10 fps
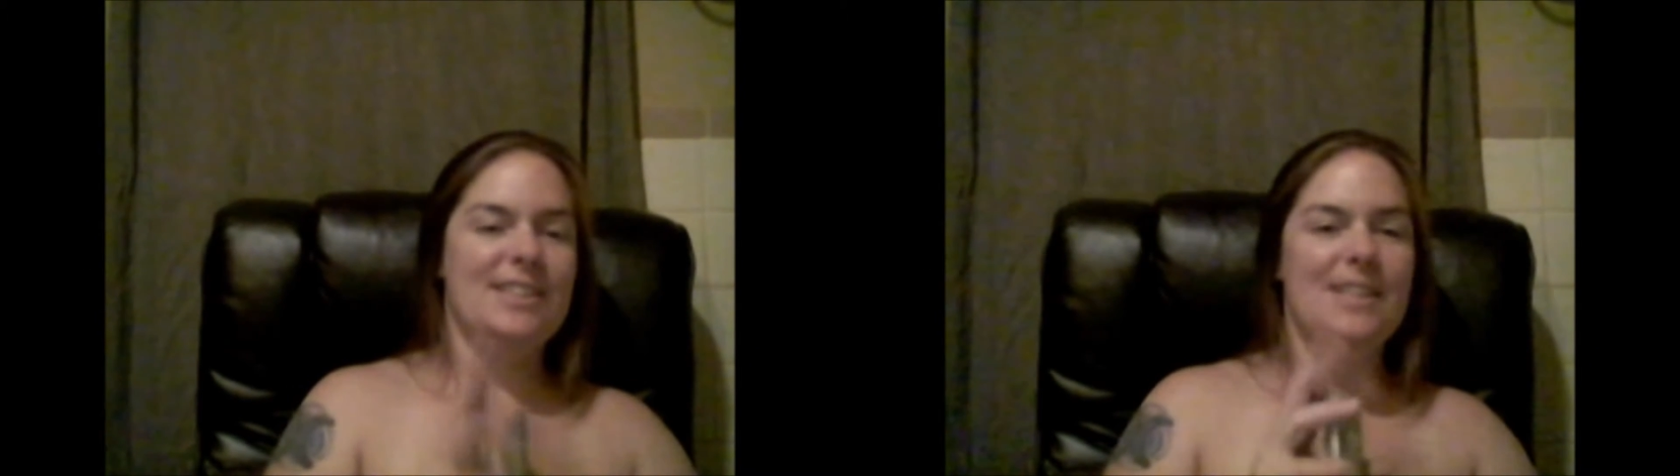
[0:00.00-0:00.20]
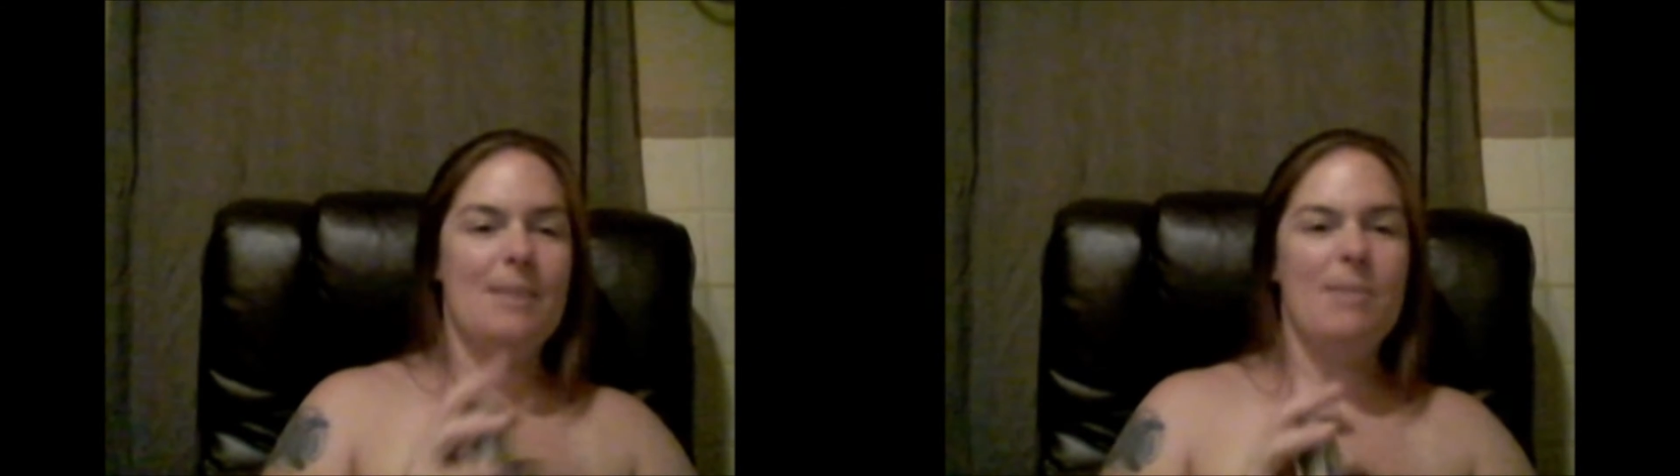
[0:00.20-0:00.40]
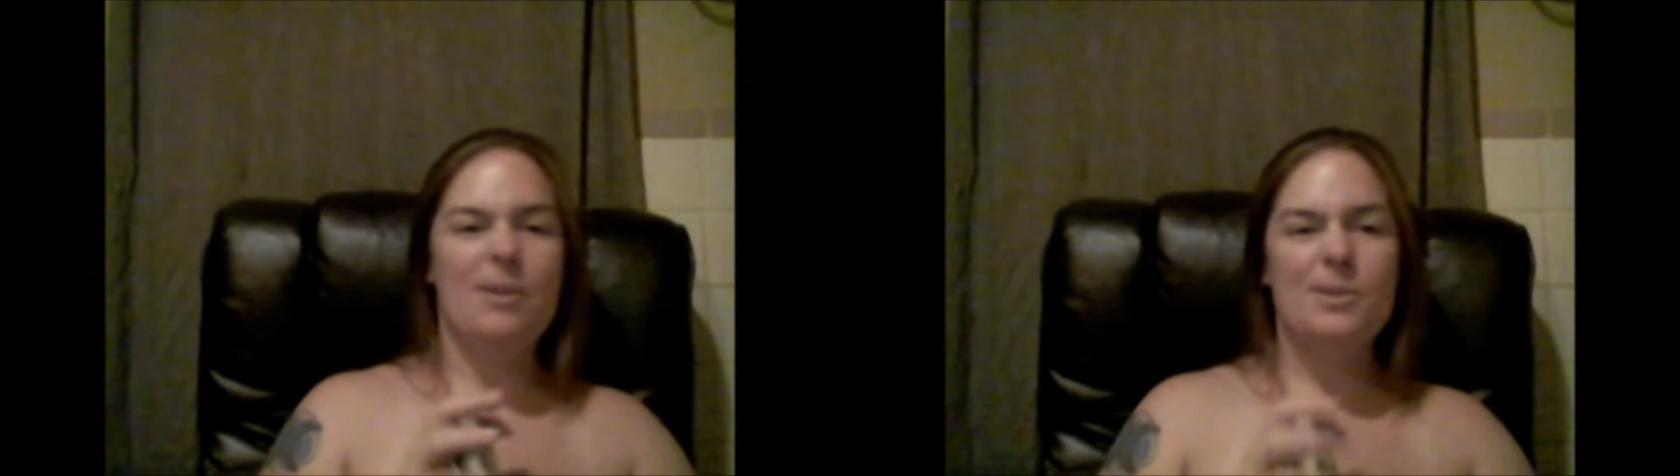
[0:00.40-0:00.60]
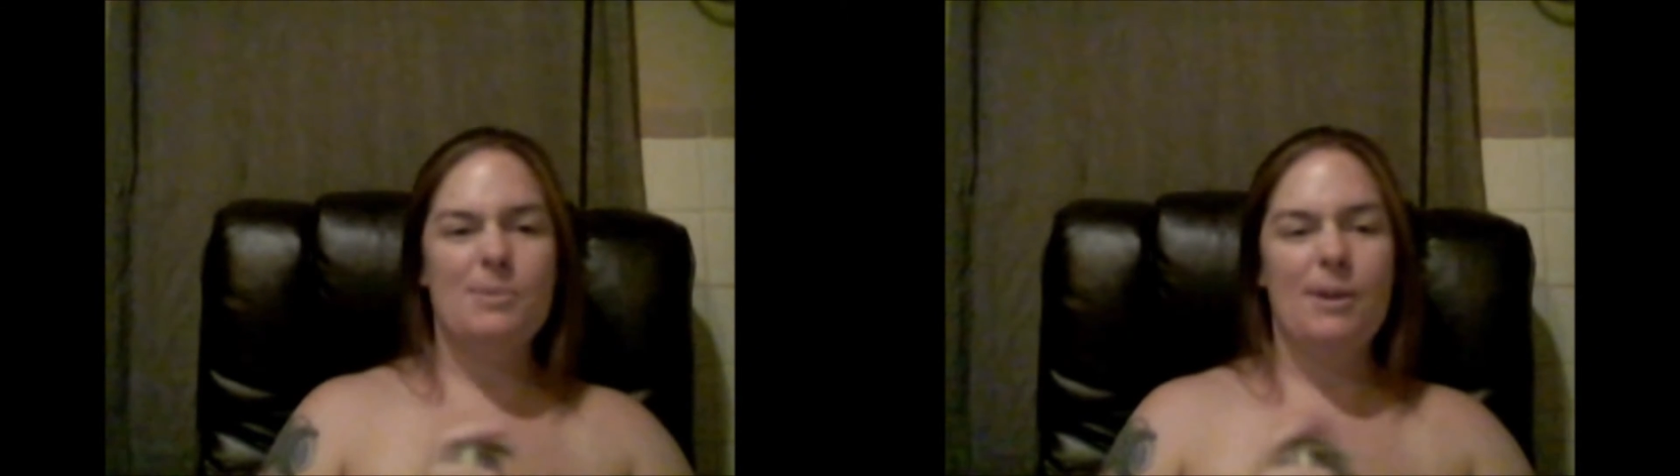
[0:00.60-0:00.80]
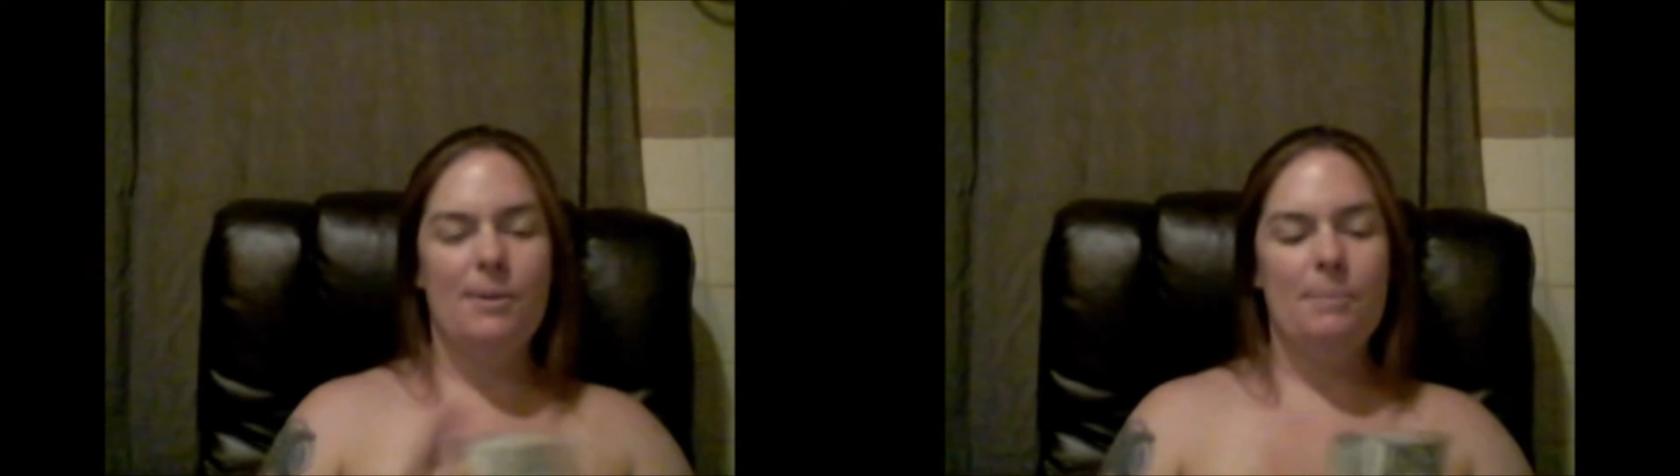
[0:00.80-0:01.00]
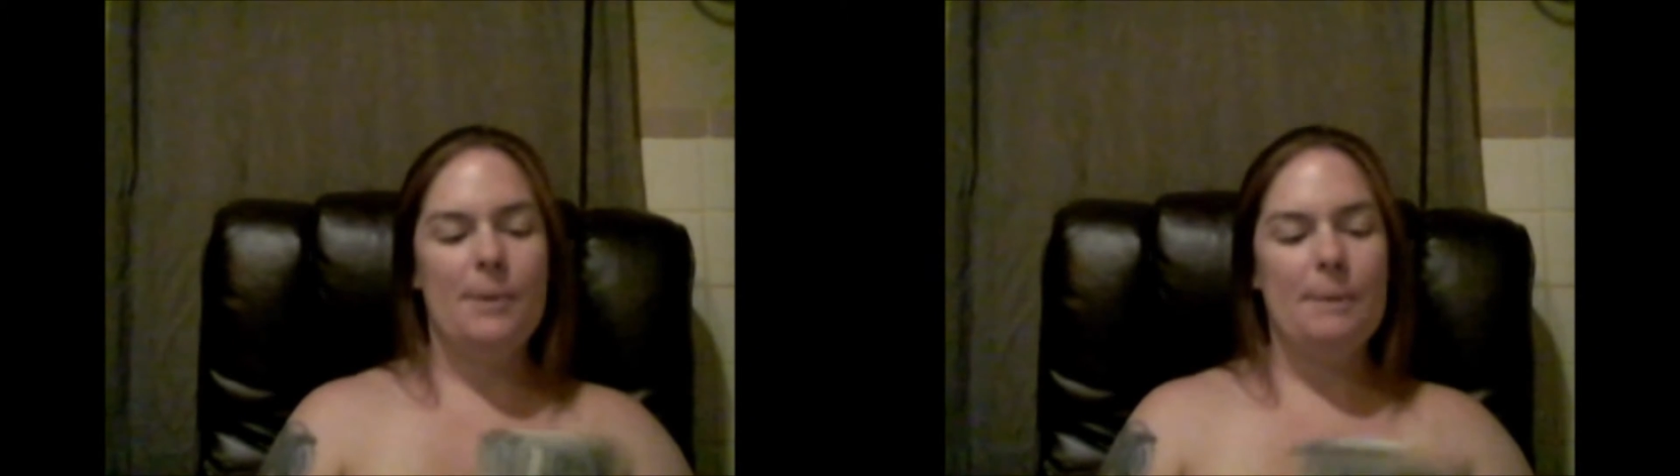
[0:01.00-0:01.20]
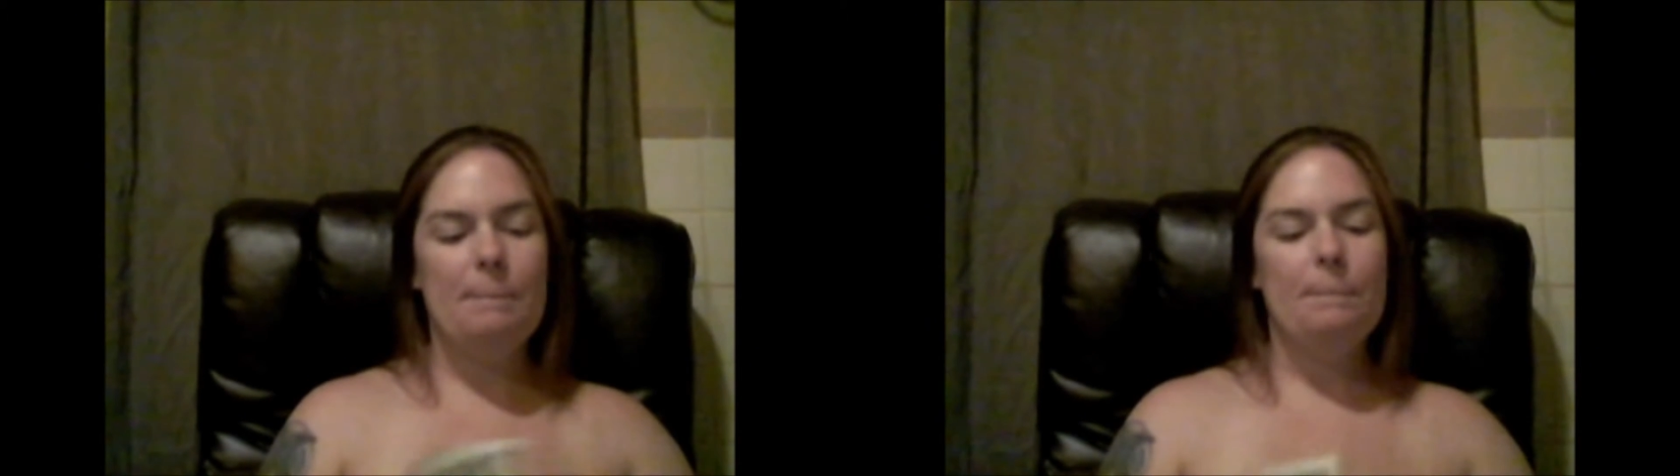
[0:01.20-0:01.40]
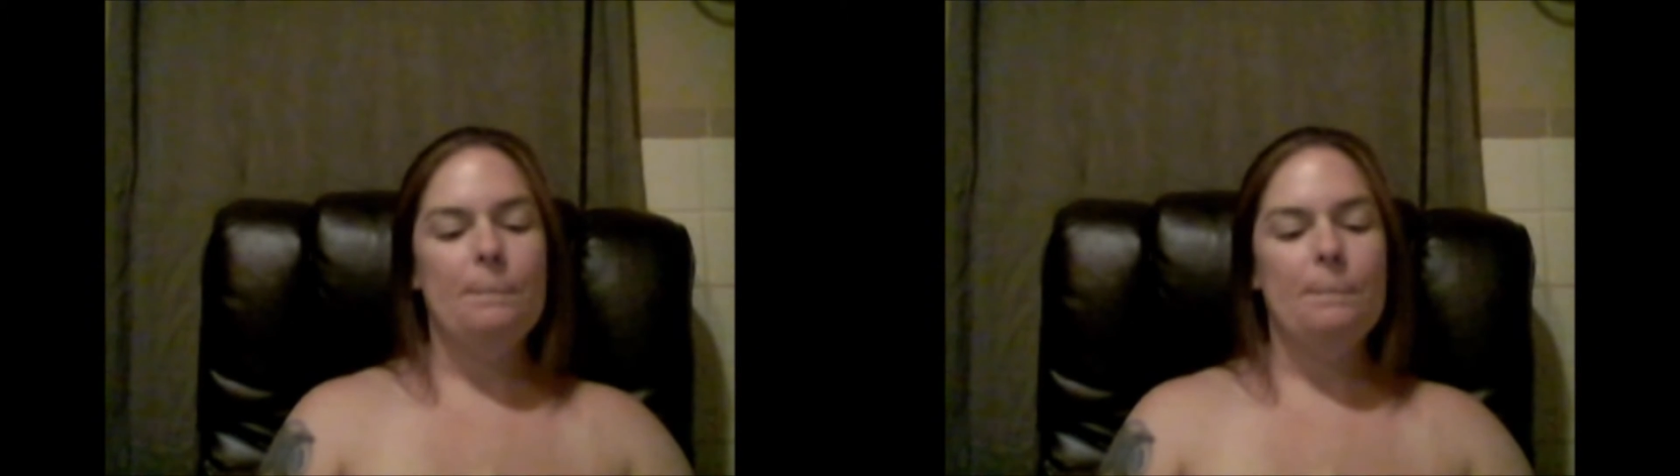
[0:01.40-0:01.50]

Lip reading: It's that metal smell. But